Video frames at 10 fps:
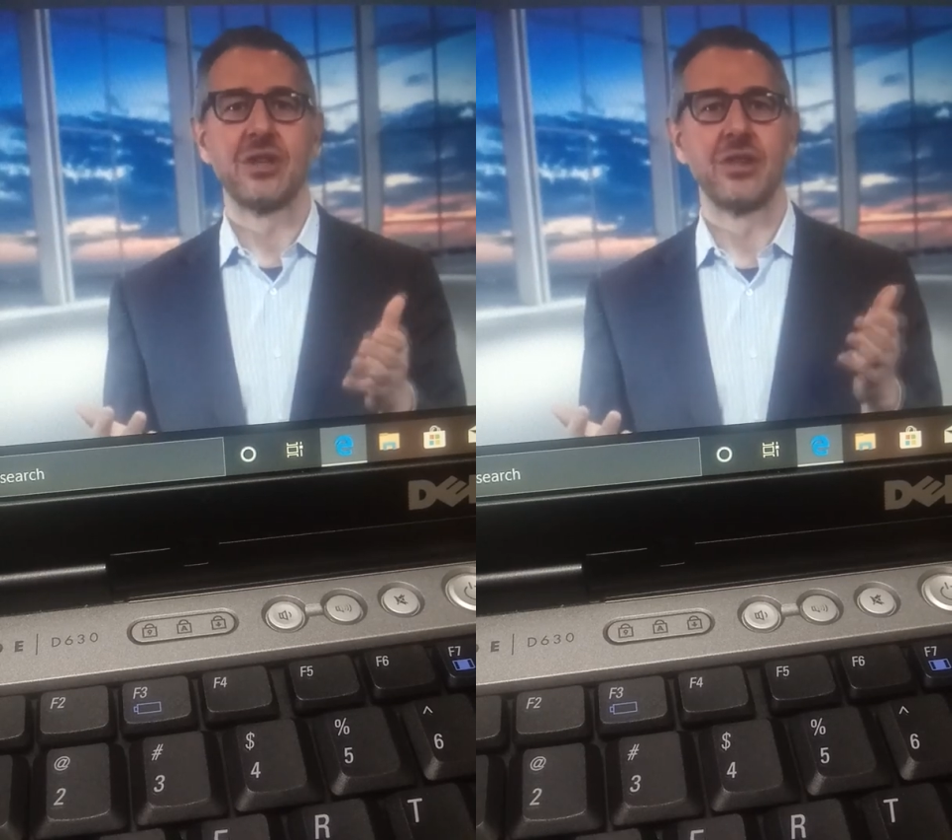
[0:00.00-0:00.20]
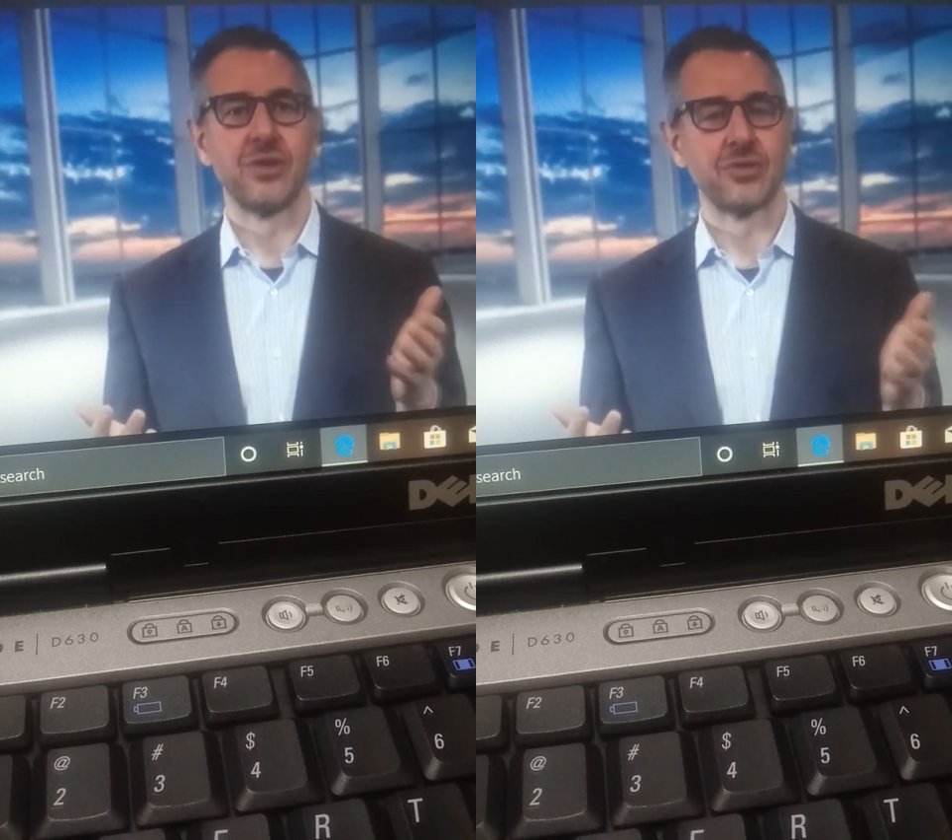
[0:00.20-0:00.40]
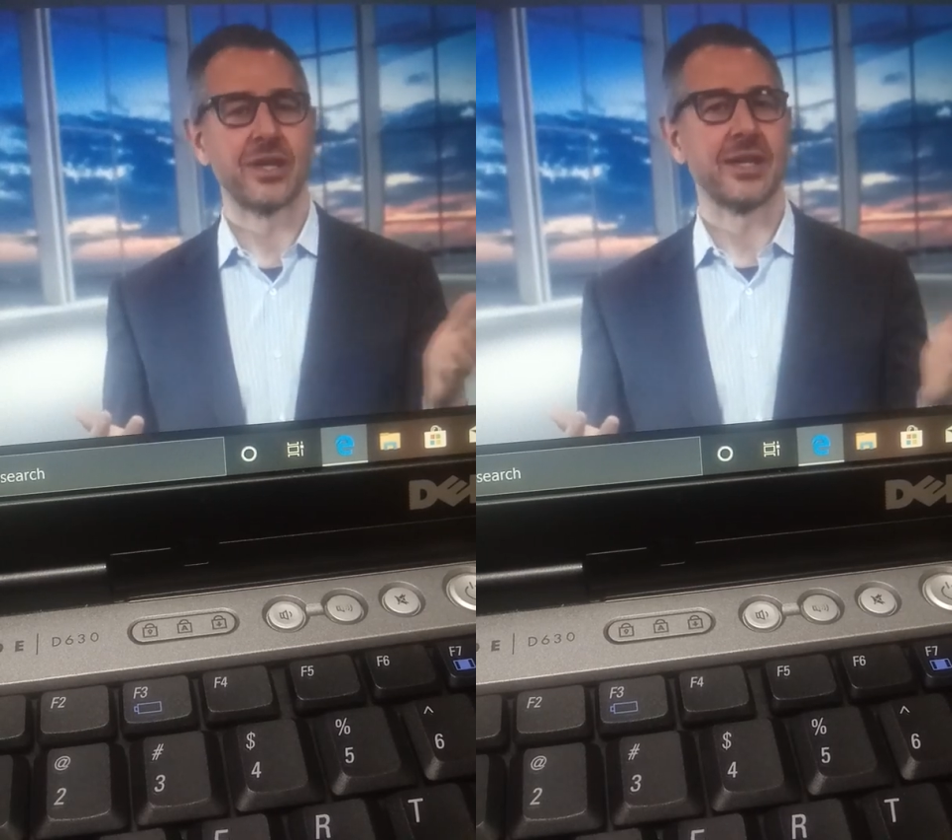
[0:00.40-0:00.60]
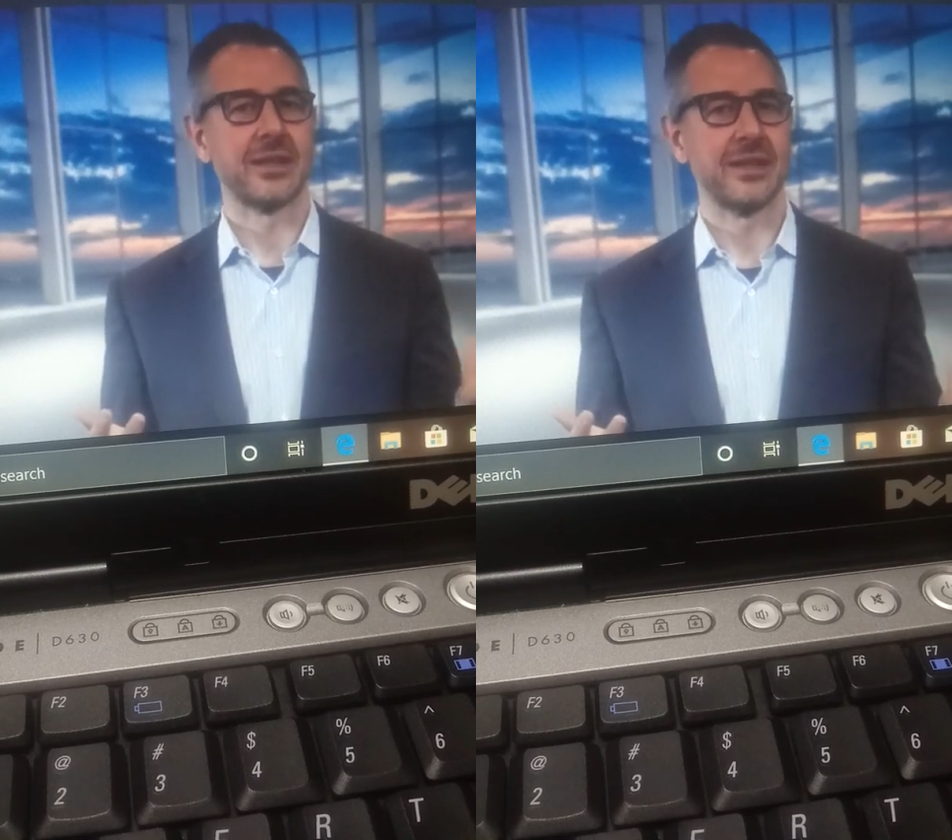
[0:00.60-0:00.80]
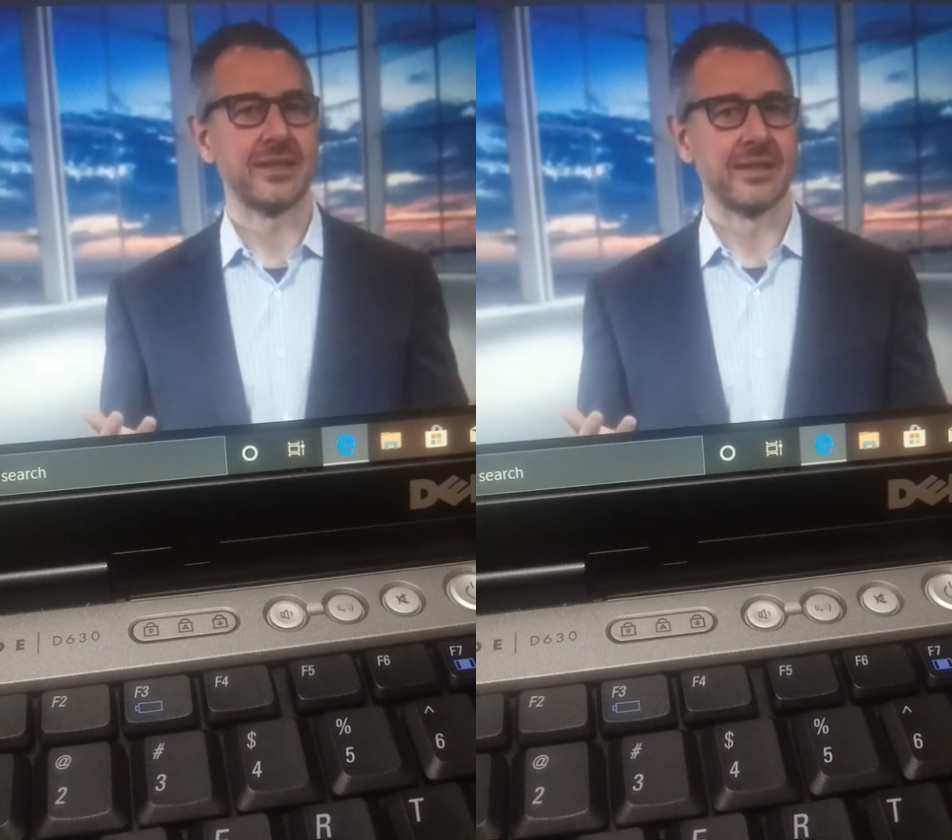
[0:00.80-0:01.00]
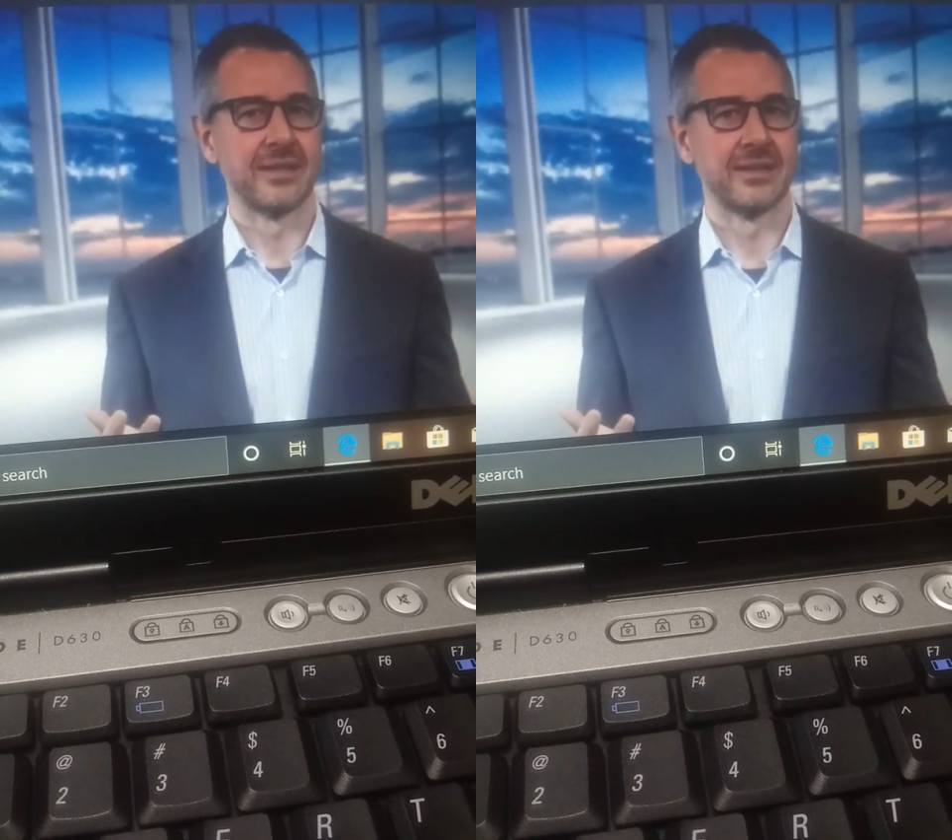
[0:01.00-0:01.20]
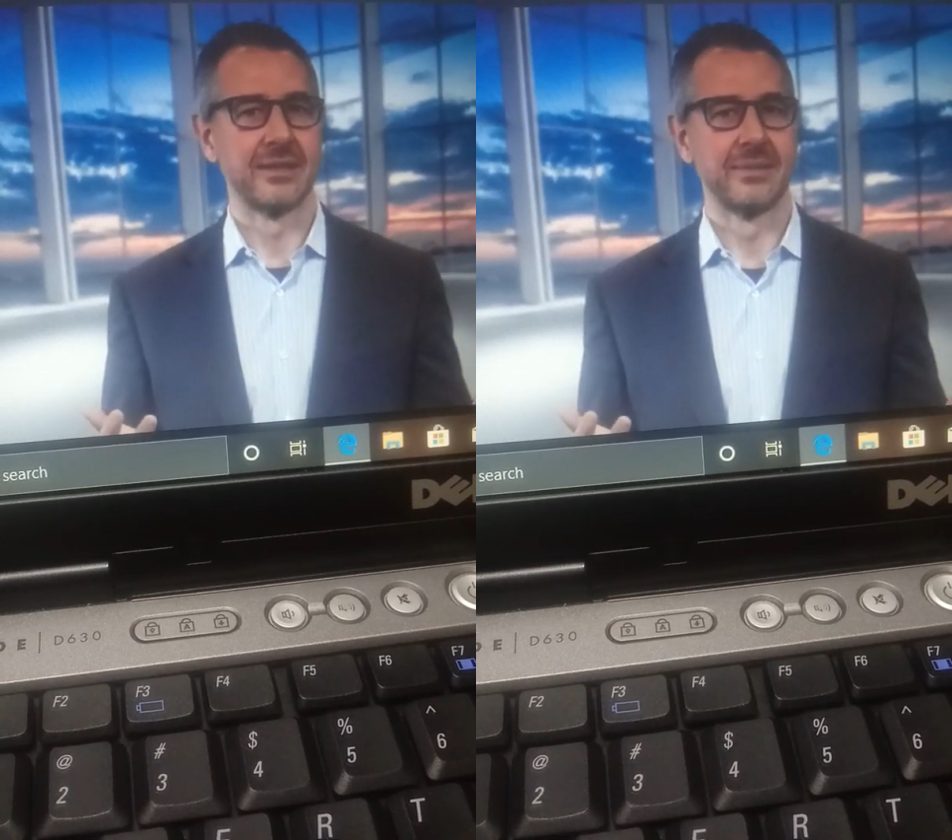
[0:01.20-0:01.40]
those characteristics.